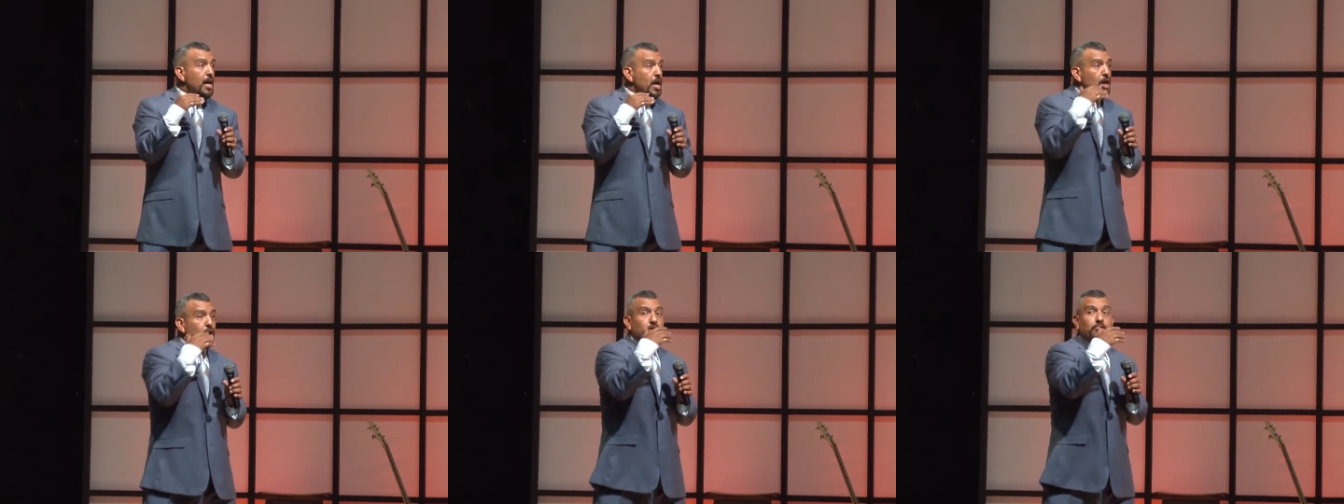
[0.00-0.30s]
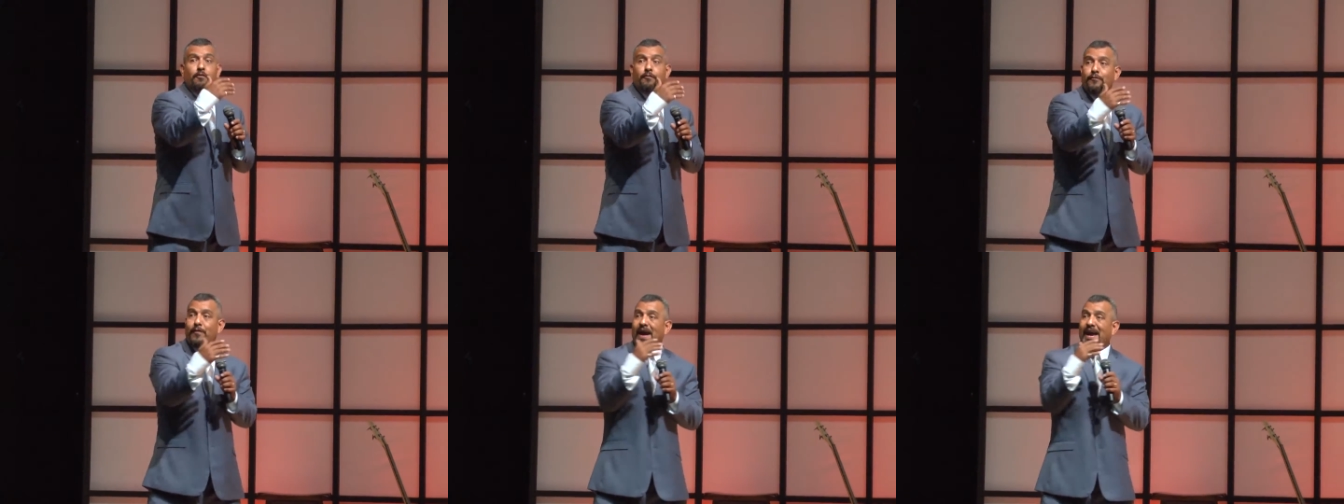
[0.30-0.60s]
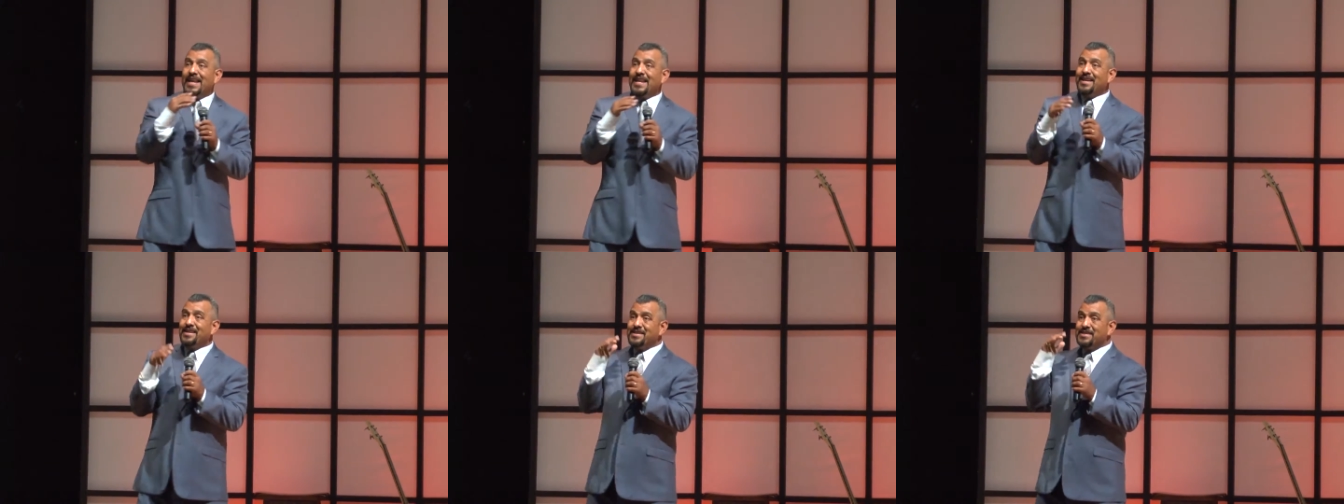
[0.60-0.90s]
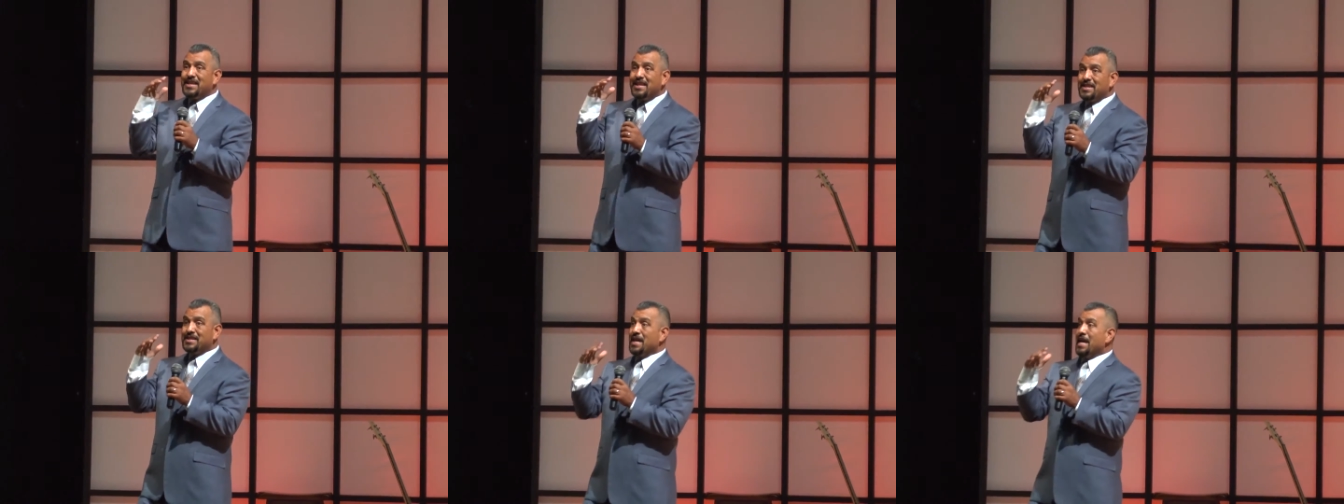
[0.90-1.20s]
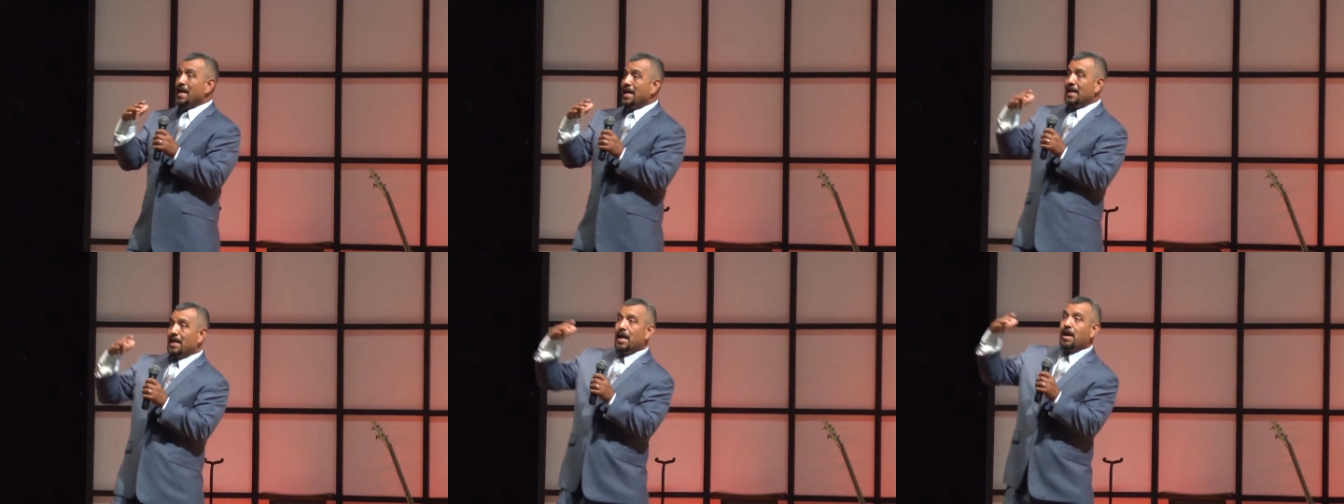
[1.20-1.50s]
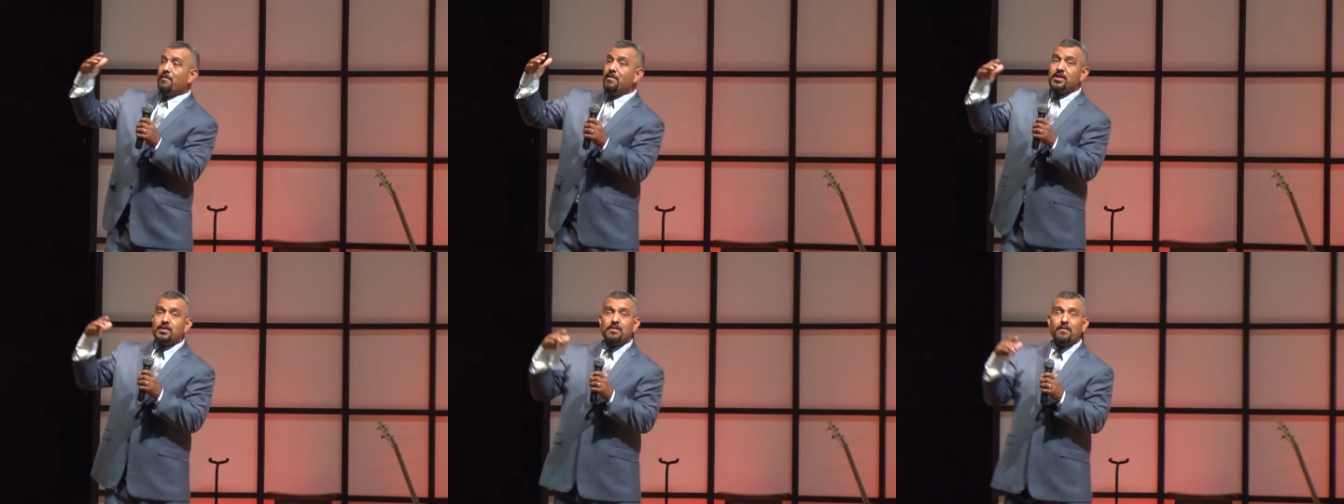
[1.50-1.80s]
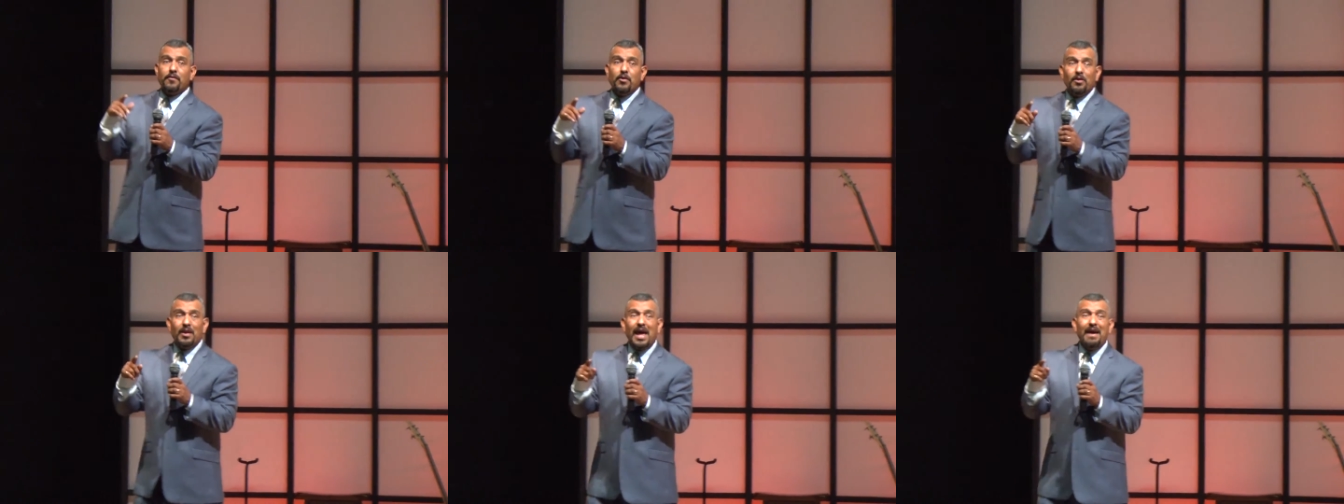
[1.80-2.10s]
in your finances, in areas
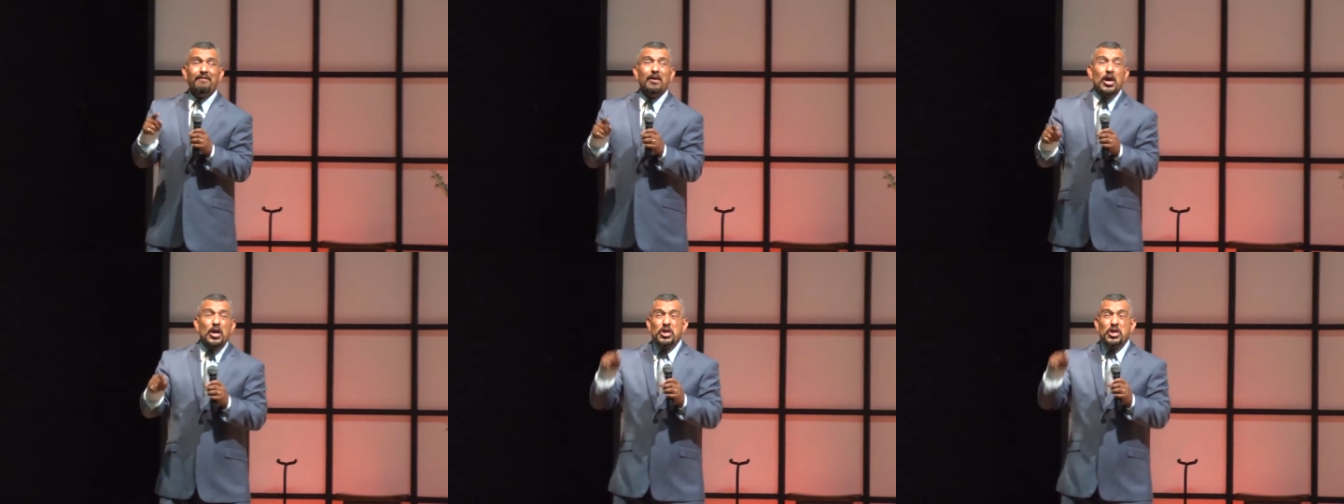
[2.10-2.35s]
of your life,